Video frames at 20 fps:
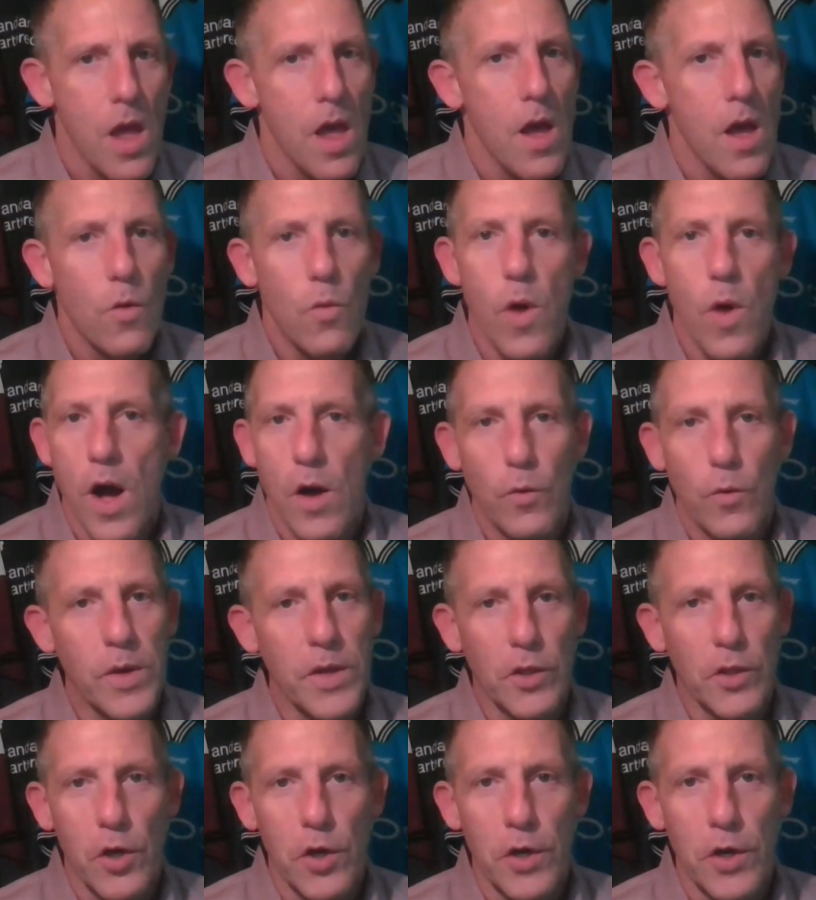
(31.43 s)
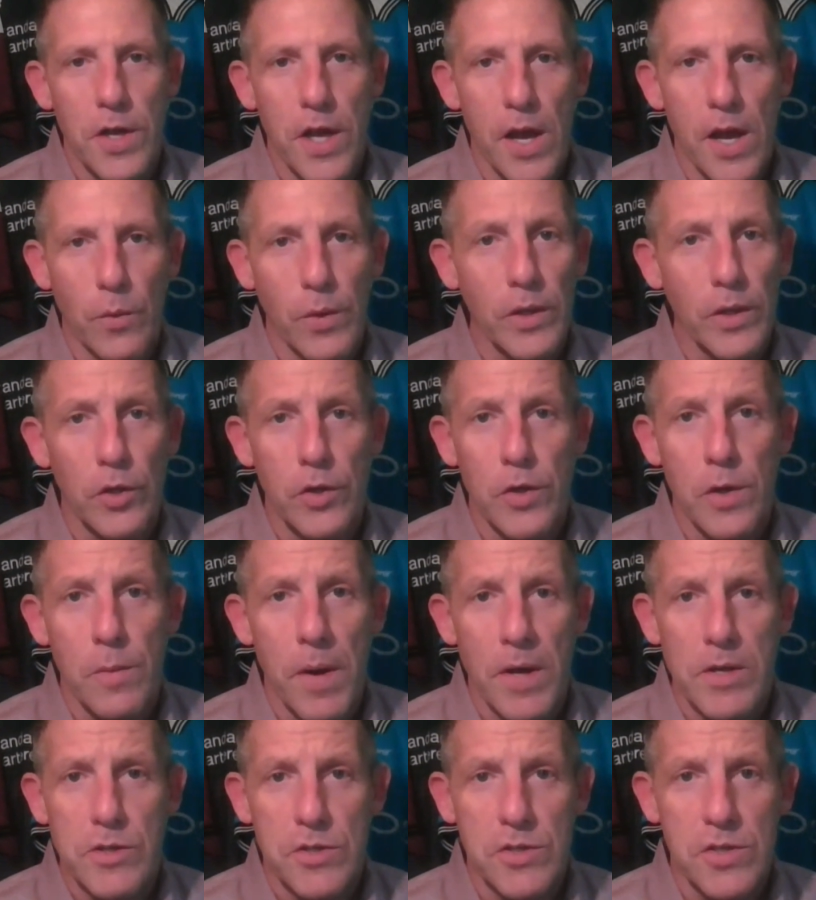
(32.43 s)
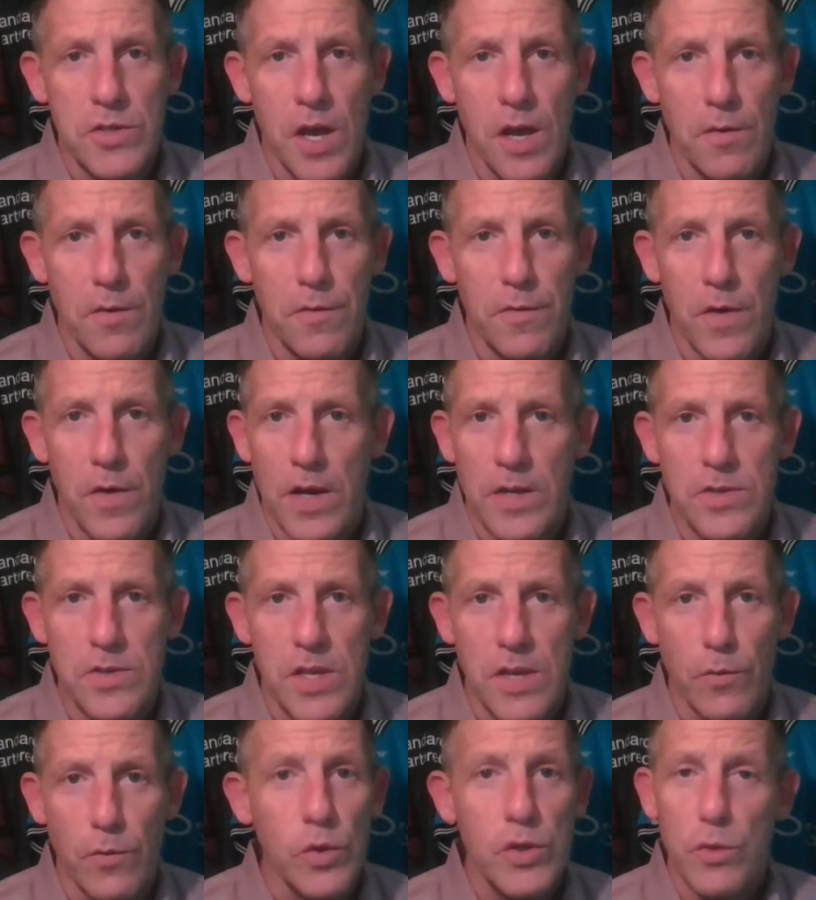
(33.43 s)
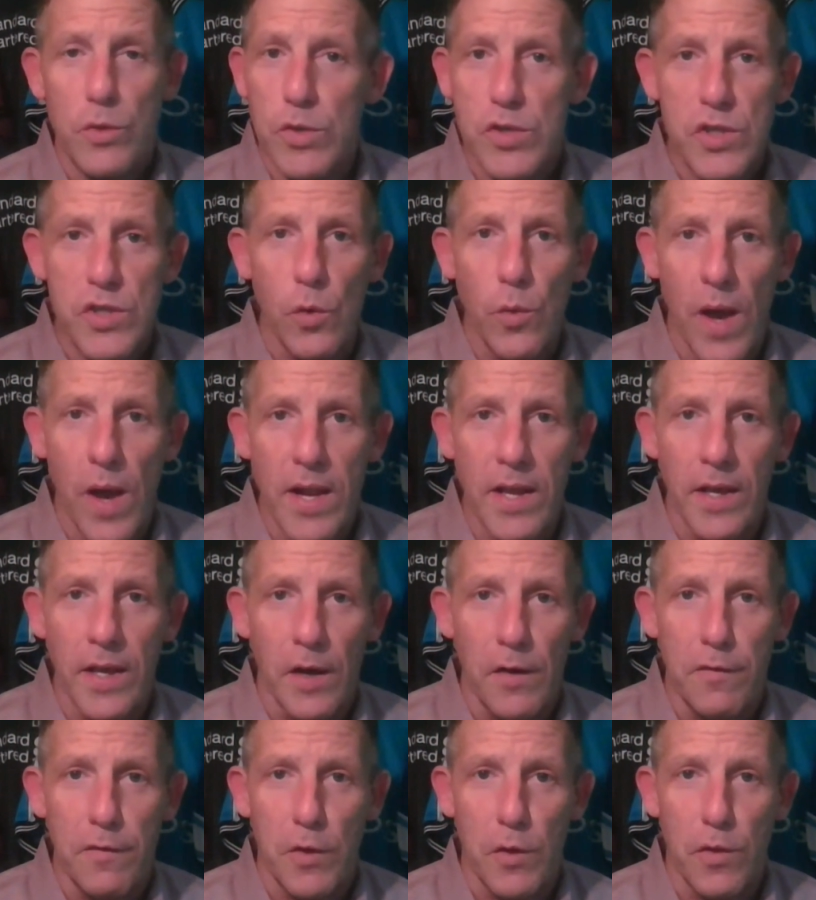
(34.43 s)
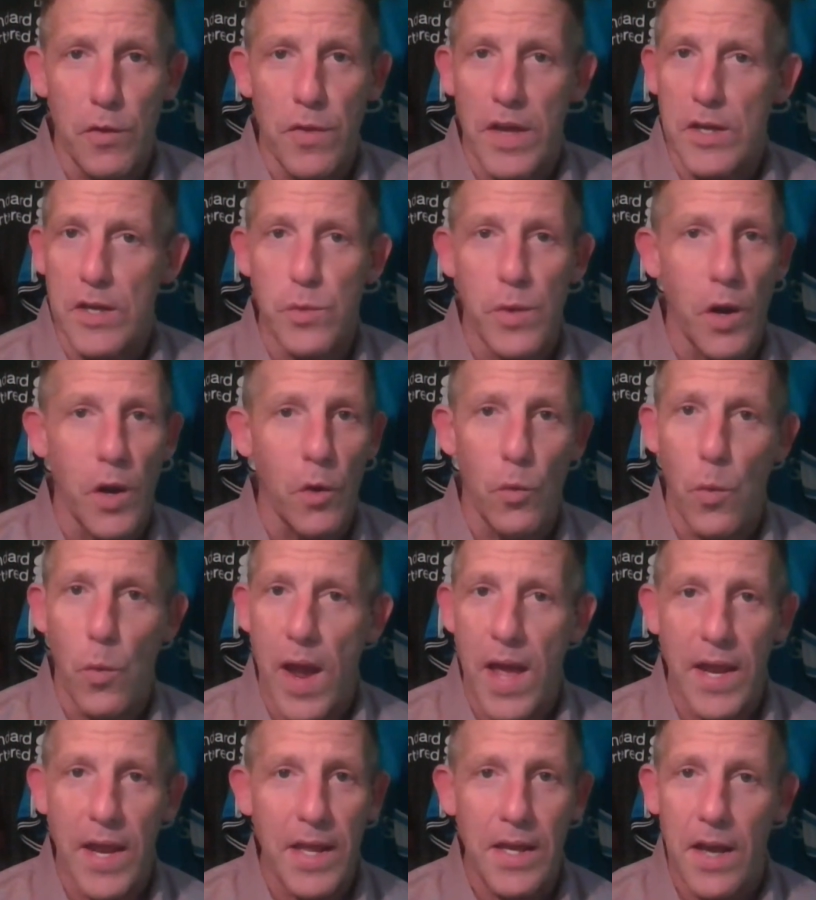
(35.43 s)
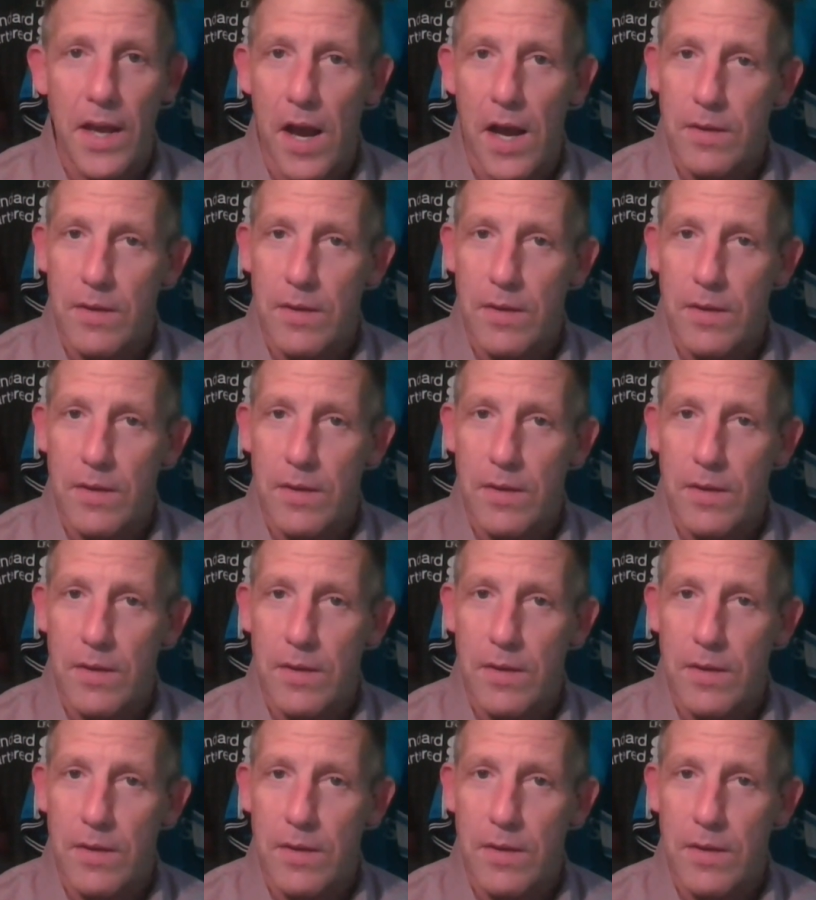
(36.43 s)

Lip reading: Well, we learned a bunch of stuff, Steve. We're still waiting on a few things. We are waiting.